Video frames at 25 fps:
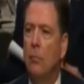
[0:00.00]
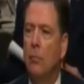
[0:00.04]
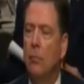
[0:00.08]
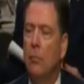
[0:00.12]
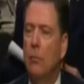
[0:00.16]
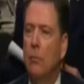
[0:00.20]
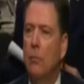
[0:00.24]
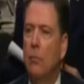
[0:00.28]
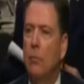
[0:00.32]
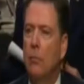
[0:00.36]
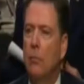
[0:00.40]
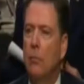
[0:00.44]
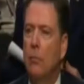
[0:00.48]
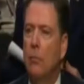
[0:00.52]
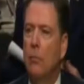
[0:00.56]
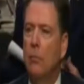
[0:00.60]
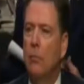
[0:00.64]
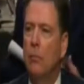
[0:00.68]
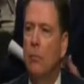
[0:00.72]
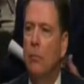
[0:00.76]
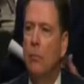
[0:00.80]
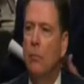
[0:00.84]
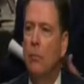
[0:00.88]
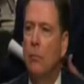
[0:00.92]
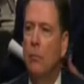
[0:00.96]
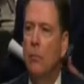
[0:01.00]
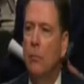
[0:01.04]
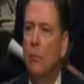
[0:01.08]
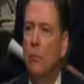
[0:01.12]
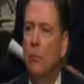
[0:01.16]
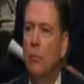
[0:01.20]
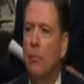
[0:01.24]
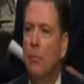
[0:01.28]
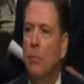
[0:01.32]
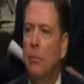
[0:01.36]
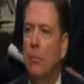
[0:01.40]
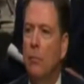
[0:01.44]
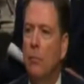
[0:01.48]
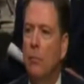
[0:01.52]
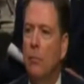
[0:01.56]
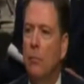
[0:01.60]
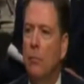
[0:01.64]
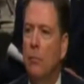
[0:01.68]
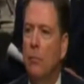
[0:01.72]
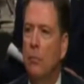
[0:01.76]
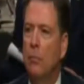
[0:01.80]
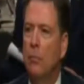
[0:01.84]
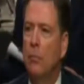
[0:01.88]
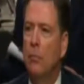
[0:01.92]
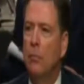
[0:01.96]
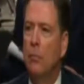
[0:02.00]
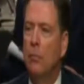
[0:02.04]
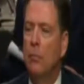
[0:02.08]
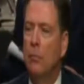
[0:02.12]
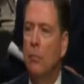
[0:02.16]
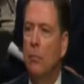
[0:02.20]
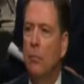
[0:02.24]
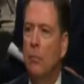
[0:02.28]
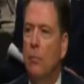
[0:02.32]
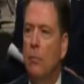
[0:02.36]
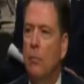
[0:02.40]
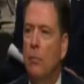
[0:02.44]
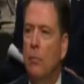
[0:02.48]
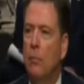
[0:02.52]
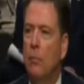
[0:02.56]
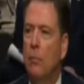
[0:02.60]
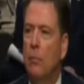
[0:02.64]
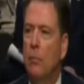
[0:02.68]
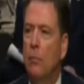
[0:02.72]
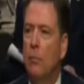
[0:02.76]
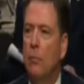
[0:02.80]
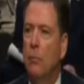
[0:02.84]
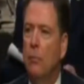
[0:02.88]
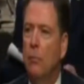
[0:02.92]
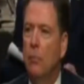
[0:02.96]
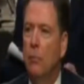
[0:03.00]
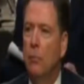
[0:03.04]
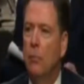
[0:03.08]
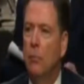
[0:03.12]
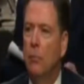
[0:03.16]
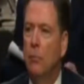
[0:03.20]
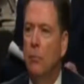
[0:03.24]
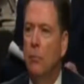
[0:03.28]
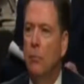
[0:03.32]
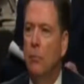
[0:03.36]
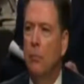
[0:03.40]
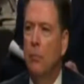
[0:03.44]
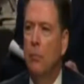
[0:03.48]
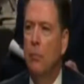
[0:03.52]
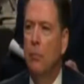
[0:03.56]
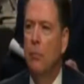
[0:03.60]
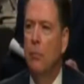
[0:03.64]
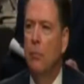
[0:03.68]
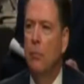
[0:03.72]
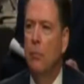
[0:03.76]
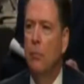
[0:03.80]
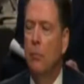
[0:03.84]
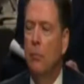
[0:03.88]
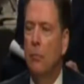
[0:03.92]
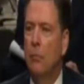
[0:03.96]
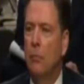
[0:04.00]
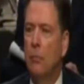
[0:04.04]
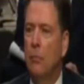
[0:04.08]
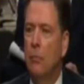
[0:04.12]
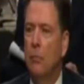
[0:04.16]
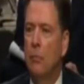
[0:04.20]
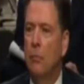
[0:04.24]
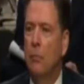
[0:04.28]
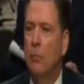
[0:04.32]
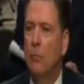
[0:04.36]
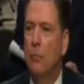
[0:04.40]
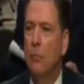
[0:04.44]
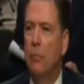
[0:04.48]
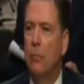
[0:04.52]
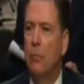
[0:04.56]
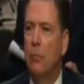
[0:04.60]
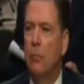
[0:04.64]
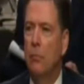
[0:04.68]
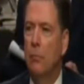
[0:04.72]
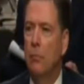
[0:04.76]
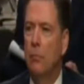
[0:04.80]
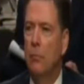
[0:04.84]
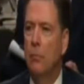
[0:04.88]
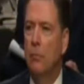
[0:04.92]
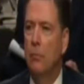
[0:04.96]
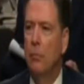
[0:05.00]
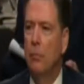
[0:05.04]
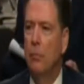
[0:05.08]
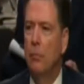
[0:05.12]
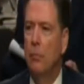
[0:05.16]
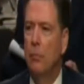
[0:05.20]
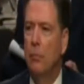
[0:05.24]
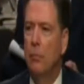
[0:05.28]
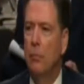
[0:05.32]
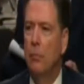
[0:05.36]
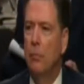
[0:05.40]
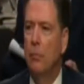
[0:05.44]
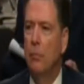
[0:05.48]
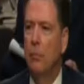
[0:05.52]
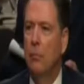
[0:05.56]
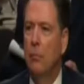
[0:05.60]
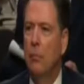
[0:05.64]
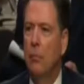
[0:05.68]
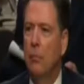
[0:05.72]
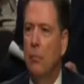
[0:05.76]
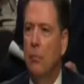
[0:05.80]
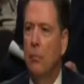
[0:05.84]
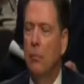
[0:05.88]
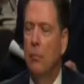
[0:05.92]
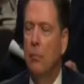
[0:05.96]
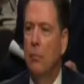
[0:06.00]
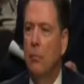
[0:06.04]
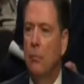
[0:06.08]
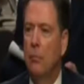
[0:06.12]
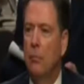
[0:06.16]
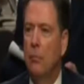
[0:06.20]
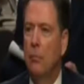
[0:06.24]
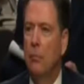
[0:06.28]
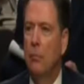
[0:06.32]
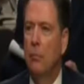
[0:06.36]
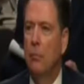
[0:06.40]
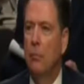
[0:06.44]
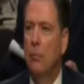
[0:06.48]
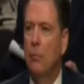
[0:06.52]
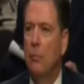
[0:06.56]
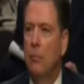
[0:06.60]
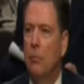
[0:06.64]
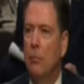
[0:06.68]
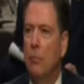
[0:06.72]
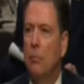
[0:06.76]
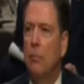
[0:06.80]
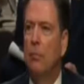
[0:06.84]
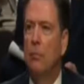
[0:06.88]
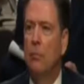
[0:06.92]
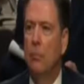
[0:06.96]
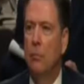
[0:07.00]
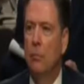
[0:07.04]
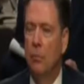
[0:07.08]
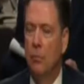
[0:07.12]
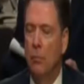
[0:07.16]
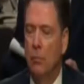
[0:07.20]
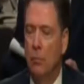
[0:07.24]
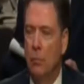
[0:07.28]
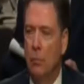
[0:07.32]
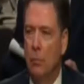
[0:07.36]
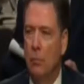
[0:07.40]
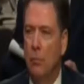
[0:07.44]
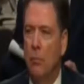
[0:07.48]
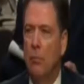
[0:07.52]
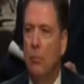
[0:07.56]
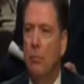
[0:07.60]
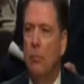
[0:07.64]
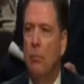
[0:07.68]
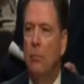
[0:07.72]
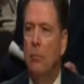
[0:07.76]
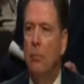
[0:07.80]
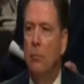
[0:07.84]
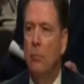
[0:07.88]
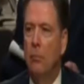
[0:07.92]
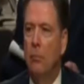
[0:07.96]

No words are spoken by the person on screen.